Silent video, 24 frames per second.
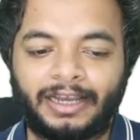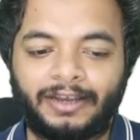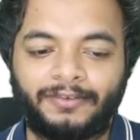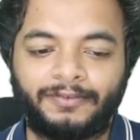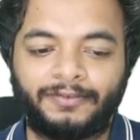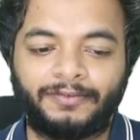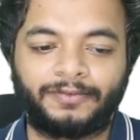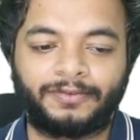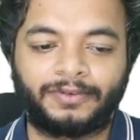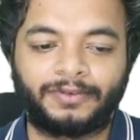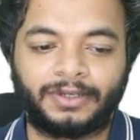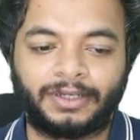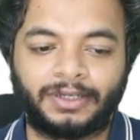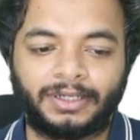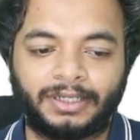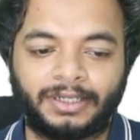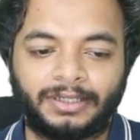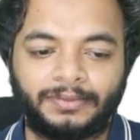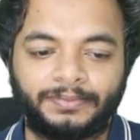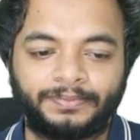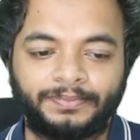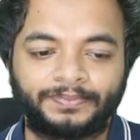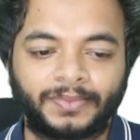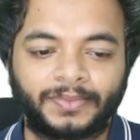have
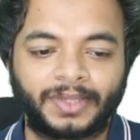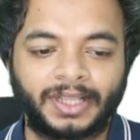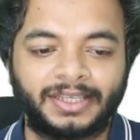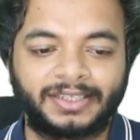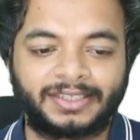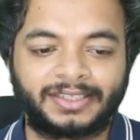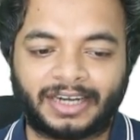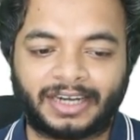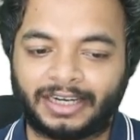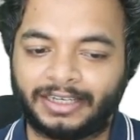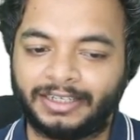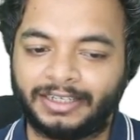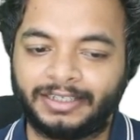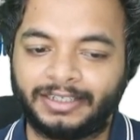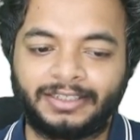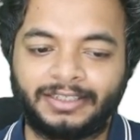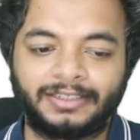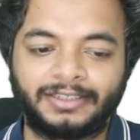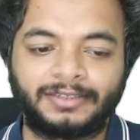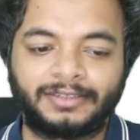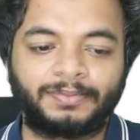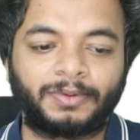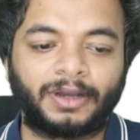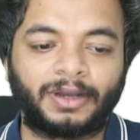started
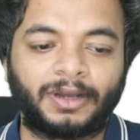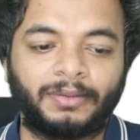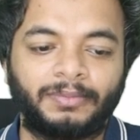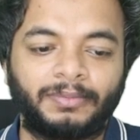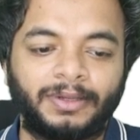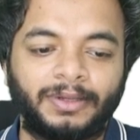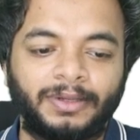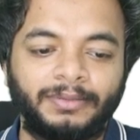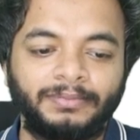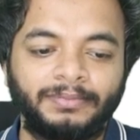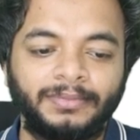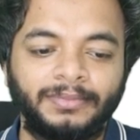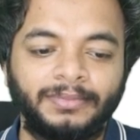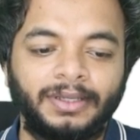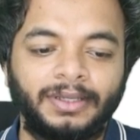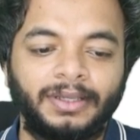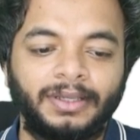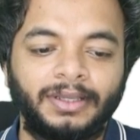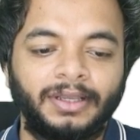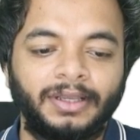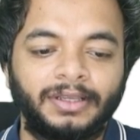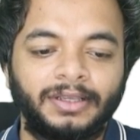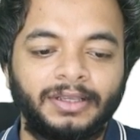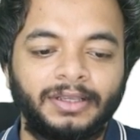this problem.
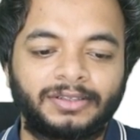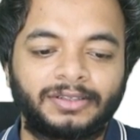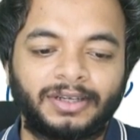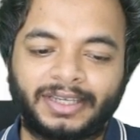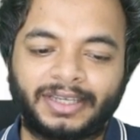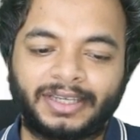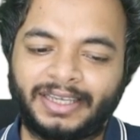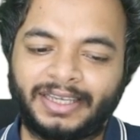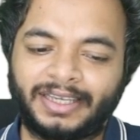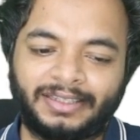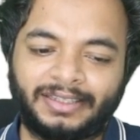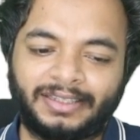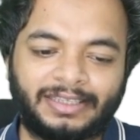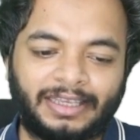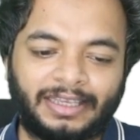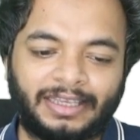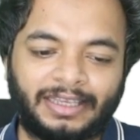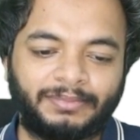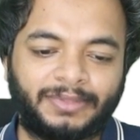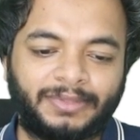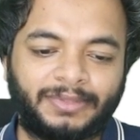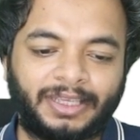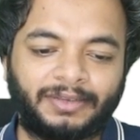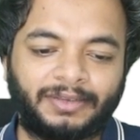So again, the same
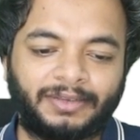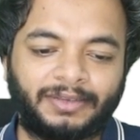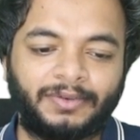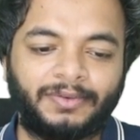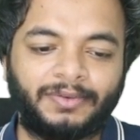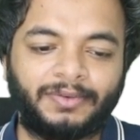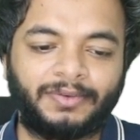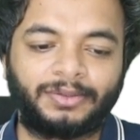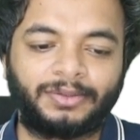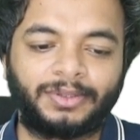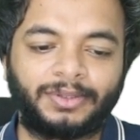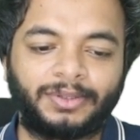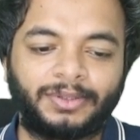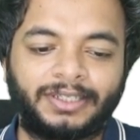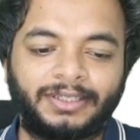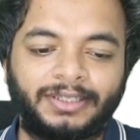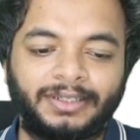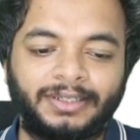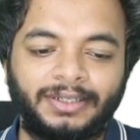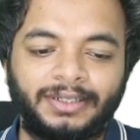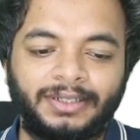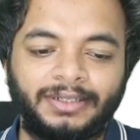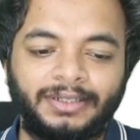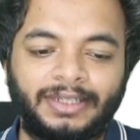thing we will do it
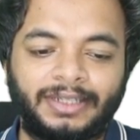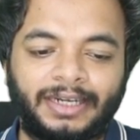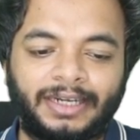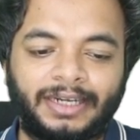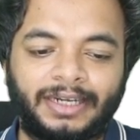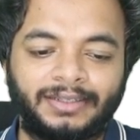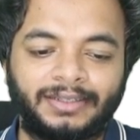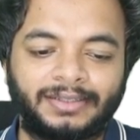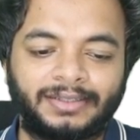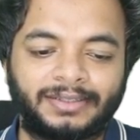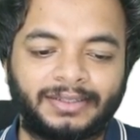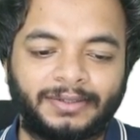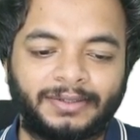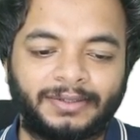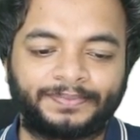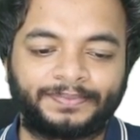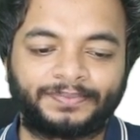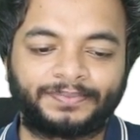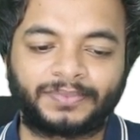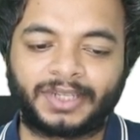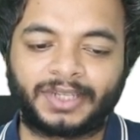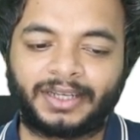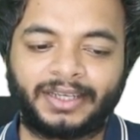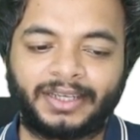here, that is
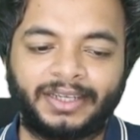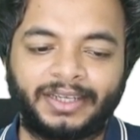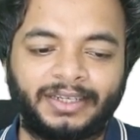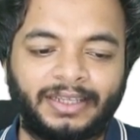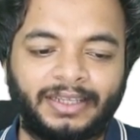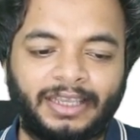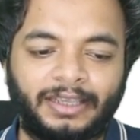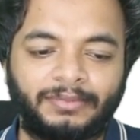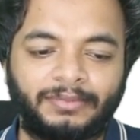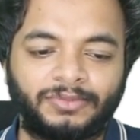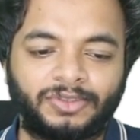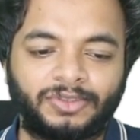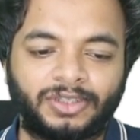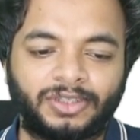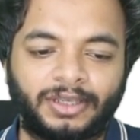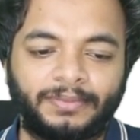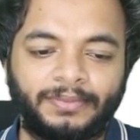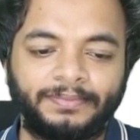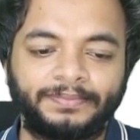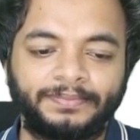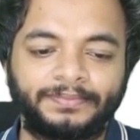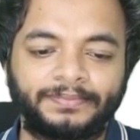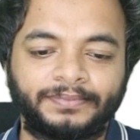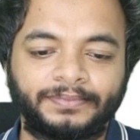again
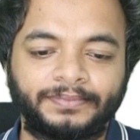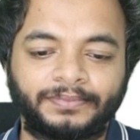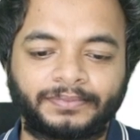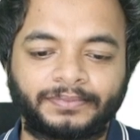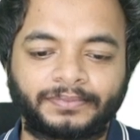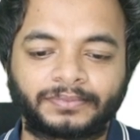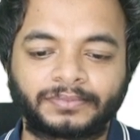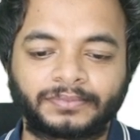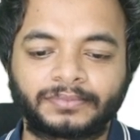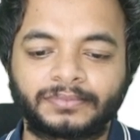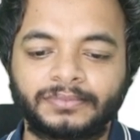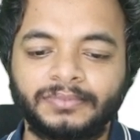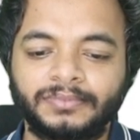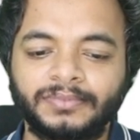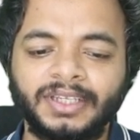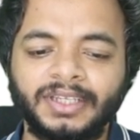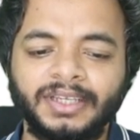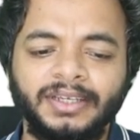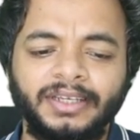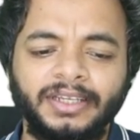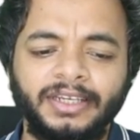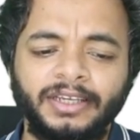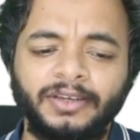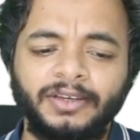AMGM
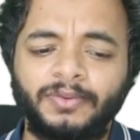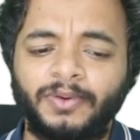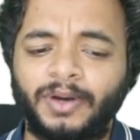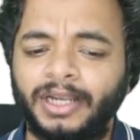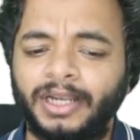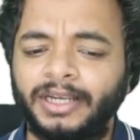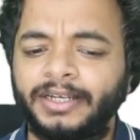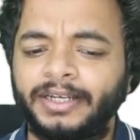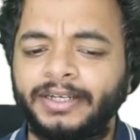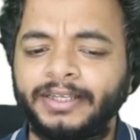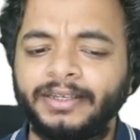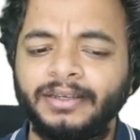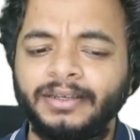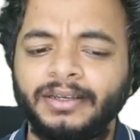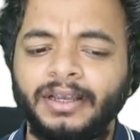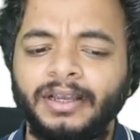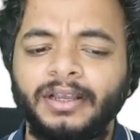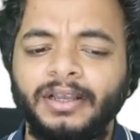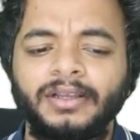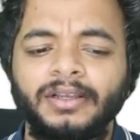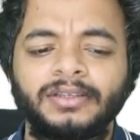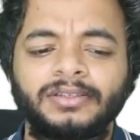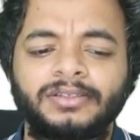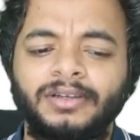inequality.
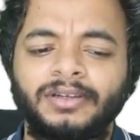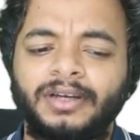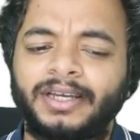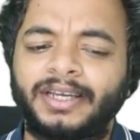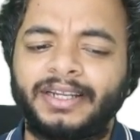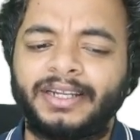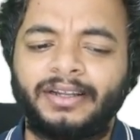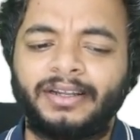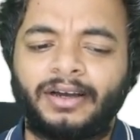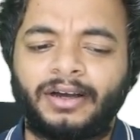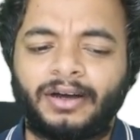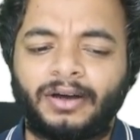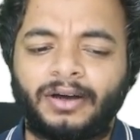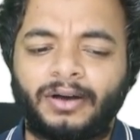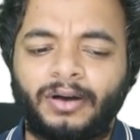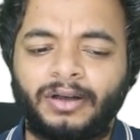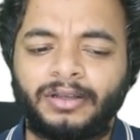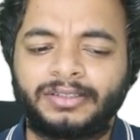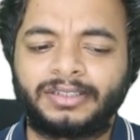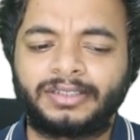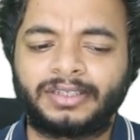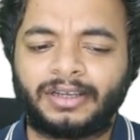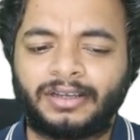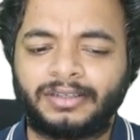So again,
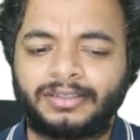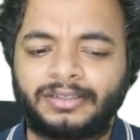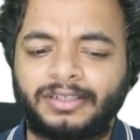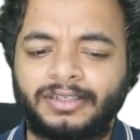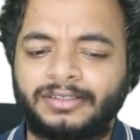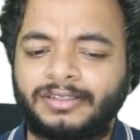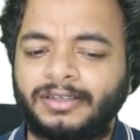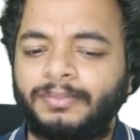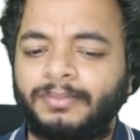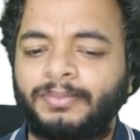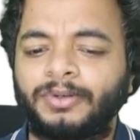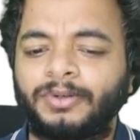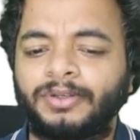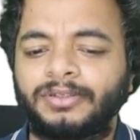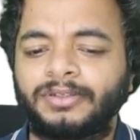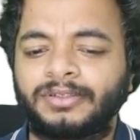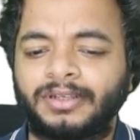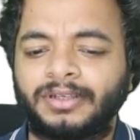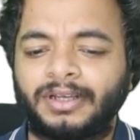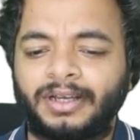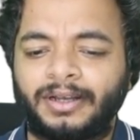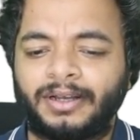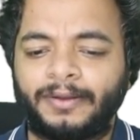so suppose